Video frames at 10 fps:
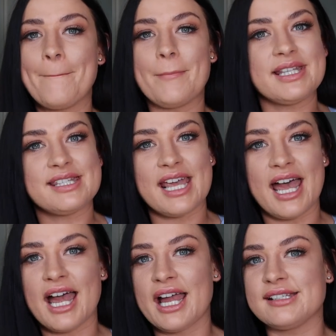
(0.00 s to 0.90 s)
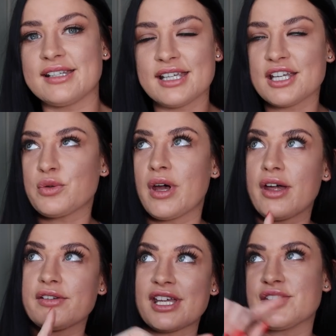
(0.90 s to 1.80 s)
mid-size, size
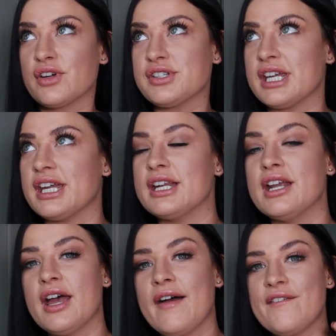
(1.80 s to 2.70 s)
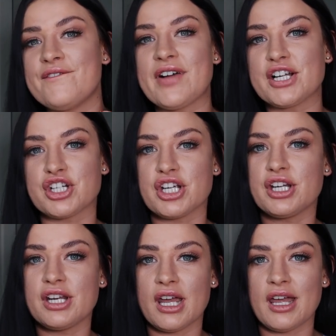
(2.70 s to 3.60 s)
twelve, size fourteen,
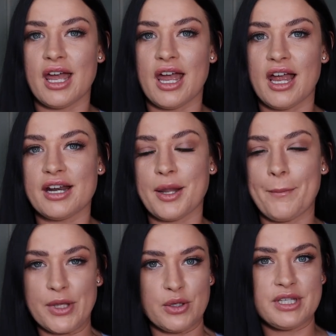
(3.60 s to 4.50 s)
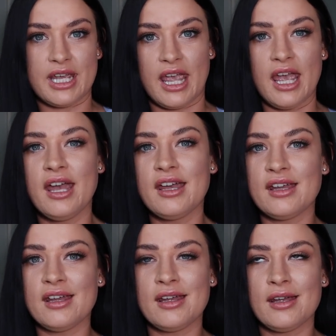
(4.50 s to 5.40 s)
fashion and beauty
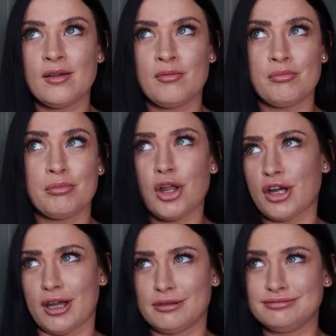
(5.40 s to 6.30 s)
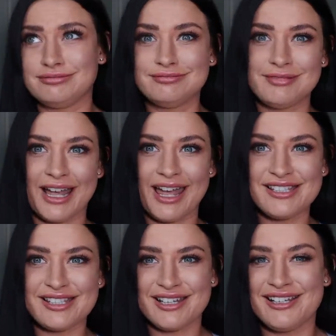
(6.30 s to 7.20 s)
blogger, I
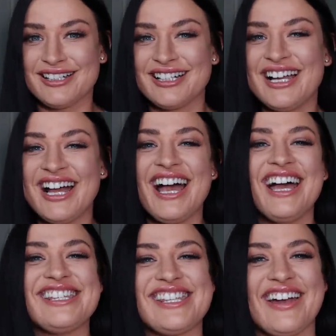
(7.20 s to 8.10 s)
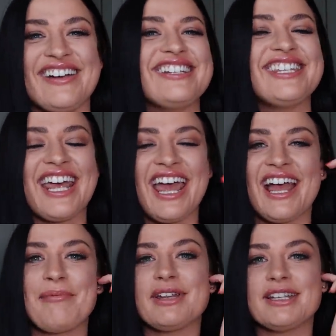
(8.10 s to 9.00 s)
guess. So today
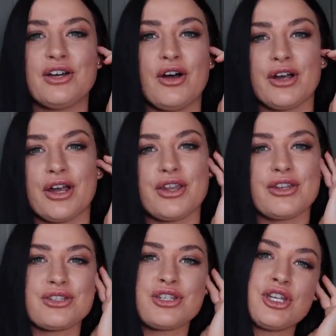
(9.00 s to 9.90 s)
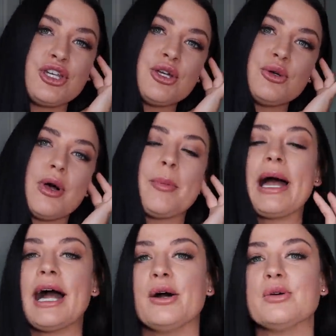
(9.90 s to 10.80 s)
I'm going to talk to you
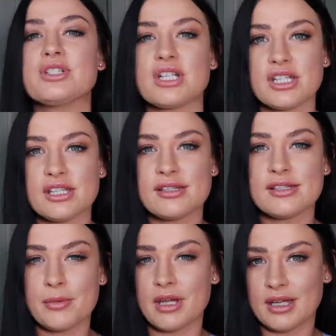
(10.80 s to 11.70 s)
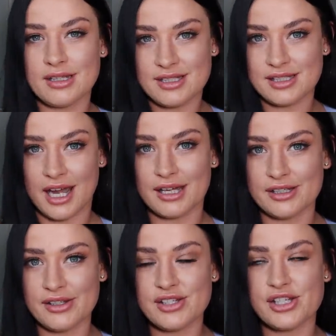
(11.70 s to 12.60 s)
about summer
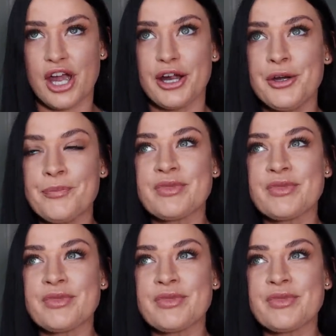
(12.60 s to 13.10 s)
styles. So